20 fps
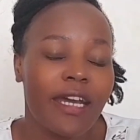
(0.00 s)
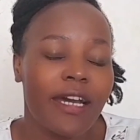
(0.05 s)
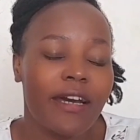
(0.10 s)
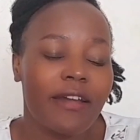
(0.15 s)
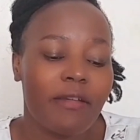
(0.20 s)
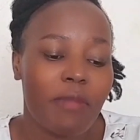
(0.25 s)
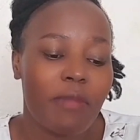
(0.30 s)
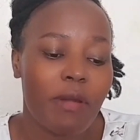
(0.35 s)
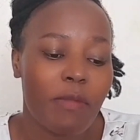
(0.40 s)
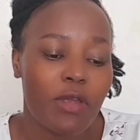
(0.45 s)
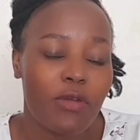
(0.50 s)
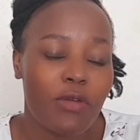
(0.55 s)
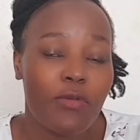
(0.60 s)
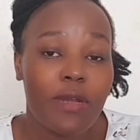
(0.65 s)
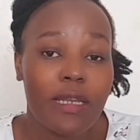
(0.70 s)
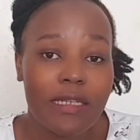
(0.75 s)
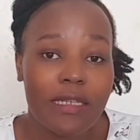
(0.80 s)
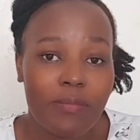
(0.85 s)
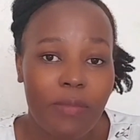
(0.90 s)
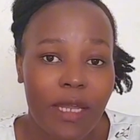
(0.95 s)
remember you
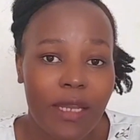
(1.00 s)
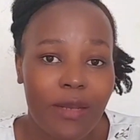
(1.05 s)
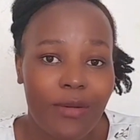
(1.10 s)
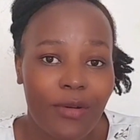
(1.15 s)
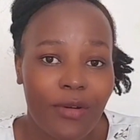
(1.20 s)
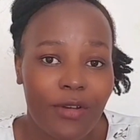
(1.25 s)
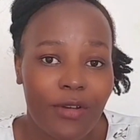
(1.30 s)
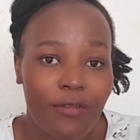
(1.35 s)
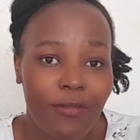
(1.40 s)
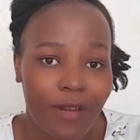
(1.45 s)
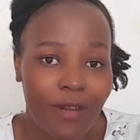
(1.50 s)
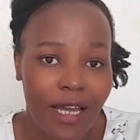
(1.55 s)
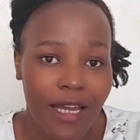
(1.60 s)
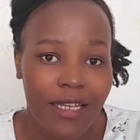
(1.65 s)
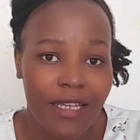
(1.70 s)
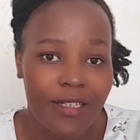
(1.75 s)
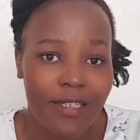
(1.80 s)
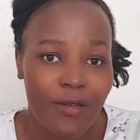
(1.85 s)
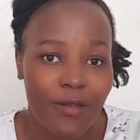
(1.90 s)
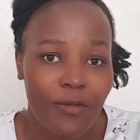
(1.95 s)
will spend on
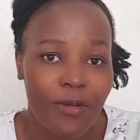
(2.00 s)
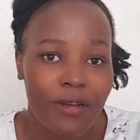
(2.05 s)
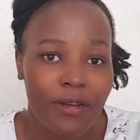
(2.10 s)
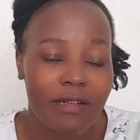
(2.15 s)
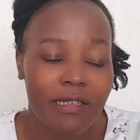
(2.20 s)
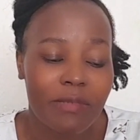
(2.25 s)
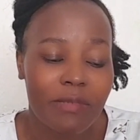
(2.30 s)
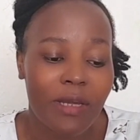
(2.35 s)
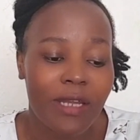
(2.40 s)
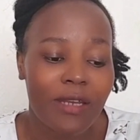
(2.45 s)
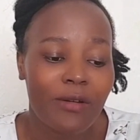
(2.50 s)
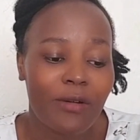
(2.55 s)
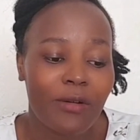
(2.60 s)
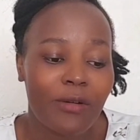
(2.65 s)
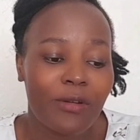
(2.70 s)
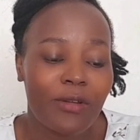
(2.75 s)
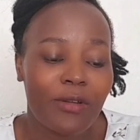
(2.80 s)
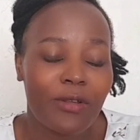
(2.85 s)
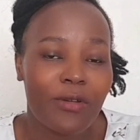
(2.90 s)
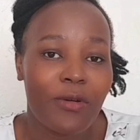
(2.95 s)
flights, you will spend
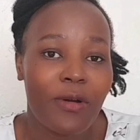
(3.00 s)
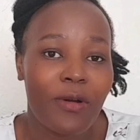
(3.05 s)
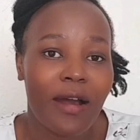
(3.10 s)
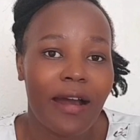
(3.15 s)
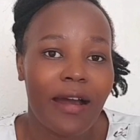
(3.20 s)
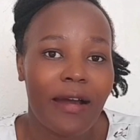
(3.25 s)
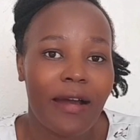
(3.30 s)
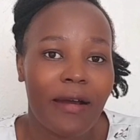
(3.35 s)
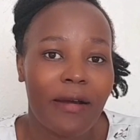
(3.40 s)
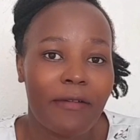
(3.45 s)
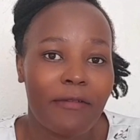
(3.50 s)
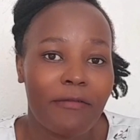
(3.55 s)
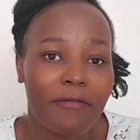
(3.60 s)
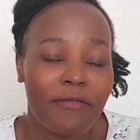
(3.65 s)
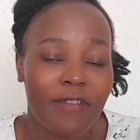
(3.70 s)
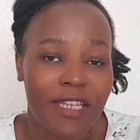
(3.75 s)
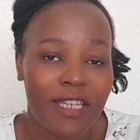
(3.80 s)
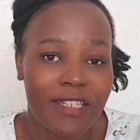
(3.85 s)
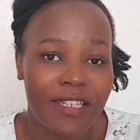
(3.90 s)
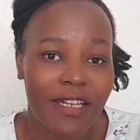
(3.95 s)
on your
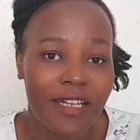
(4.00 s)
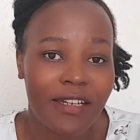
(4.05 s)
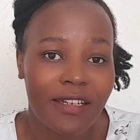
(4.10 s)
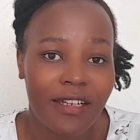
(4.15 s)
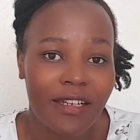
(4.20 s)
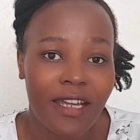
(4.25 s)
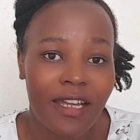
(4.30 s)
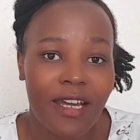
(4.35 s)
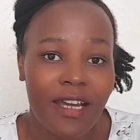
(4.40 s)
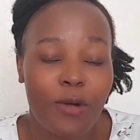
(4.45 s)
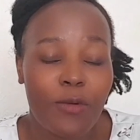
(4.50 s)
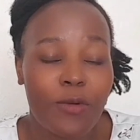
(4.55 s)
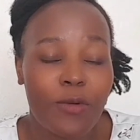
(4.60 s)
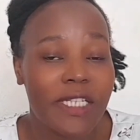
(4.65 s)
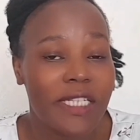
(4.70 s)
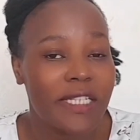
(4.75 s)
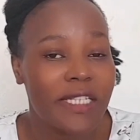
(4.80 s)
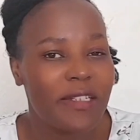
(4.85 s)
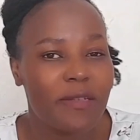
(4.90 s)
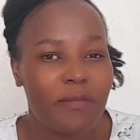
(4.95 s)
visa,
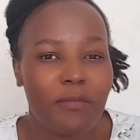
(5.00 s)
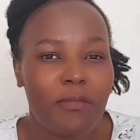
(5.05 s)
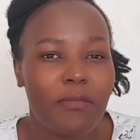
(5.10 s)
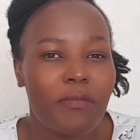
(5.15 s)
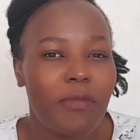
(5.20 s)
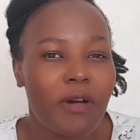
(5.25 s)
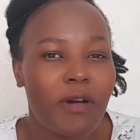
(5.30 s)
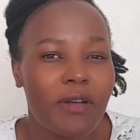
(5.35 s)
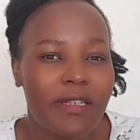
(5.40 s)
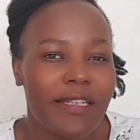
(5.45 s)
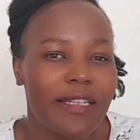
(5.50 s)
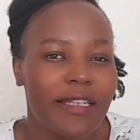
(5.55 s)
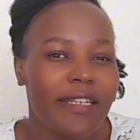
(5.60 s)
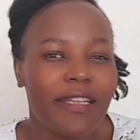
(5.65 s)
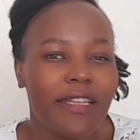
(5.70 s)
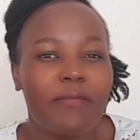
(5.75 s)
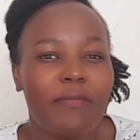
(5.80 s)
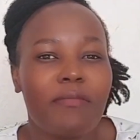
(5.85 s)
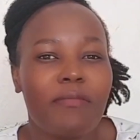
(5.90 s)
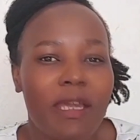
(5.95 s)
which is
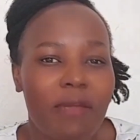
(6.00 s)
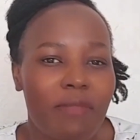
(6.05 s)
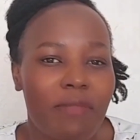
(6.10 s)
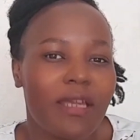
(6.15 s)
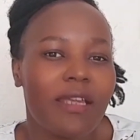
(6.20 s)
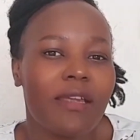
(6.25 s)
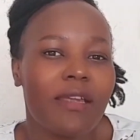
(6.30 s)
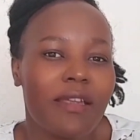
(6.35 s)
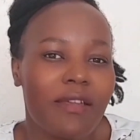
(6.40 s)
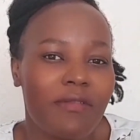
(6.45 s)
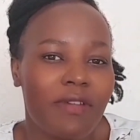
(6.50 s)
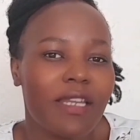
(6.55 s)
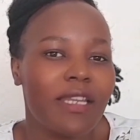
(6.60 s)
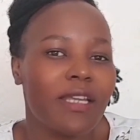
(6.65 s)
mostly, maybe even